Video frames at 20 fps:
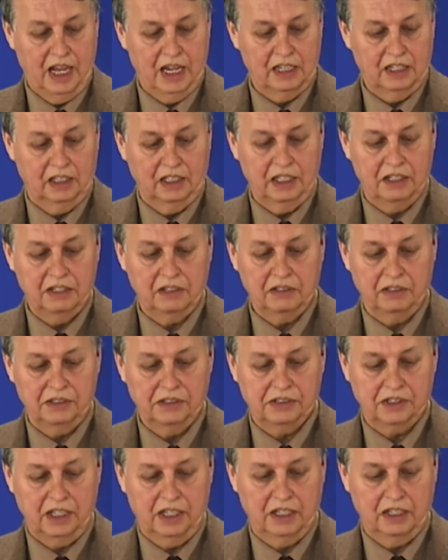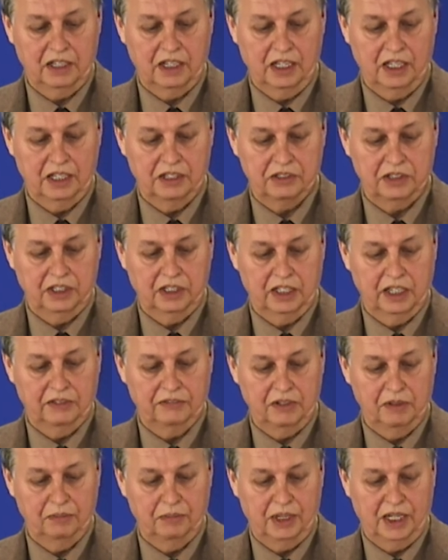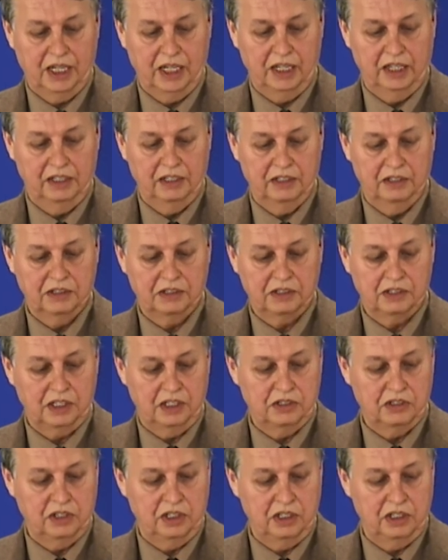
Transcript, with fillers: Analytical Psychology given by C.G.